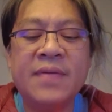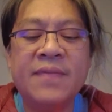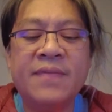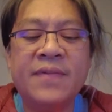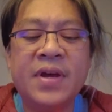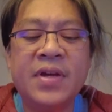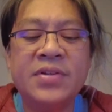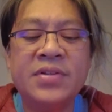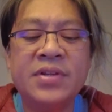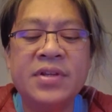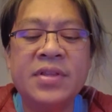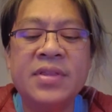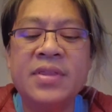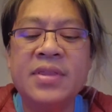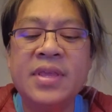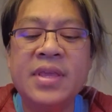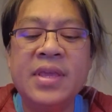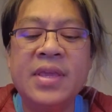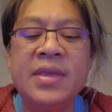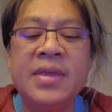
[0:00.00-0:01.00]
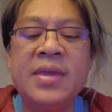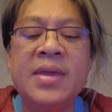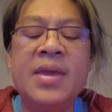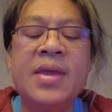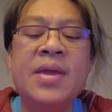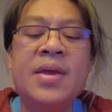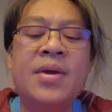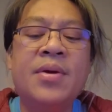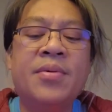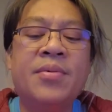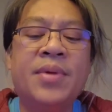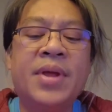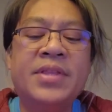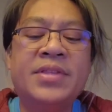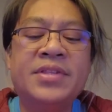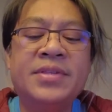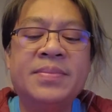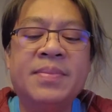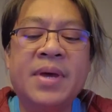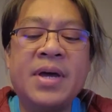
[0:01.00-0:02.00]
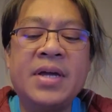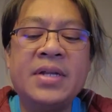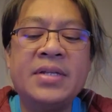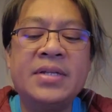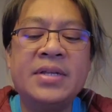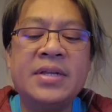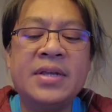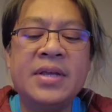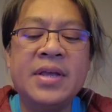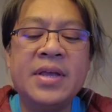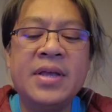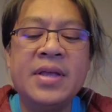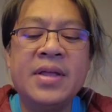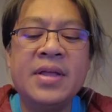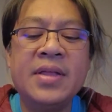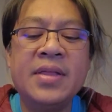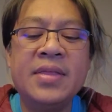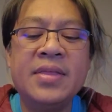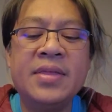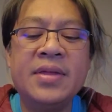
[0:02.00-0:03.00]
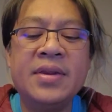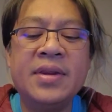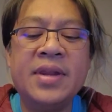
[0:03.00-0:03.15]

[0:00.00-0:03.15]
function, the red spot. The